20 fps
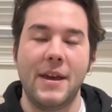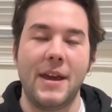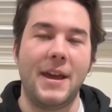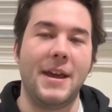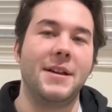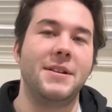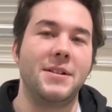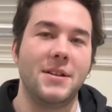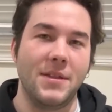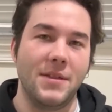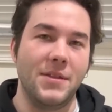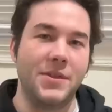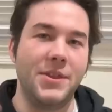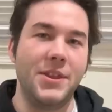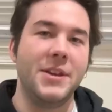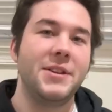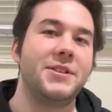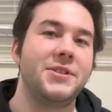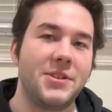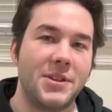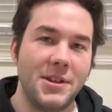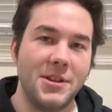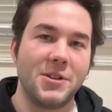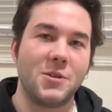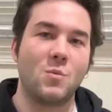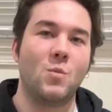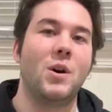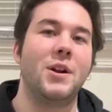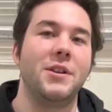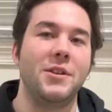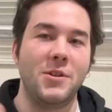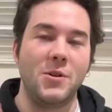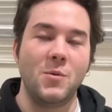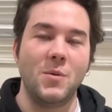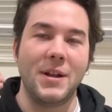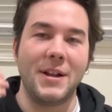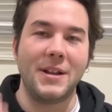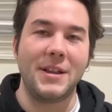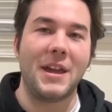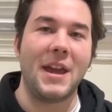And this is what you
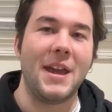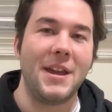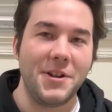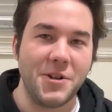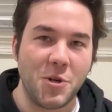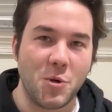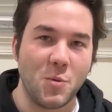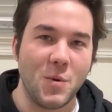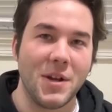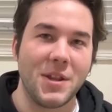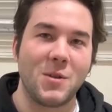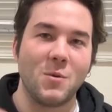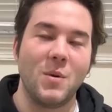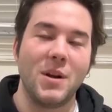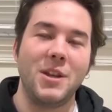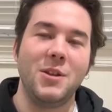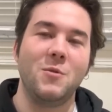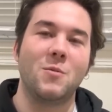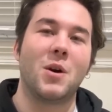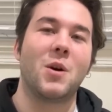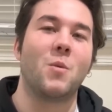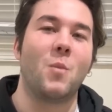engage with when you are